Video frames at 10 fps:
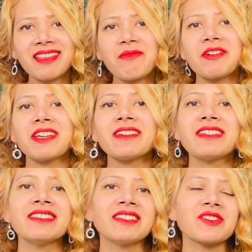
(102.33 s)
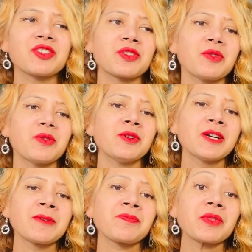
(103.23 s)
they wear in this show,
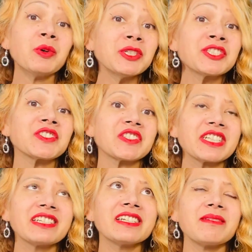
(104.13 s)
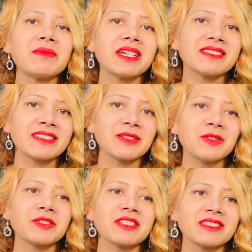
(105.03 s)
which is really
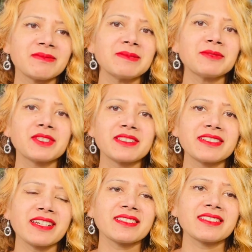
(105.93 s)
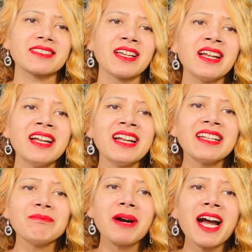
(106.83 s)
amazing looking, some of these dresses. But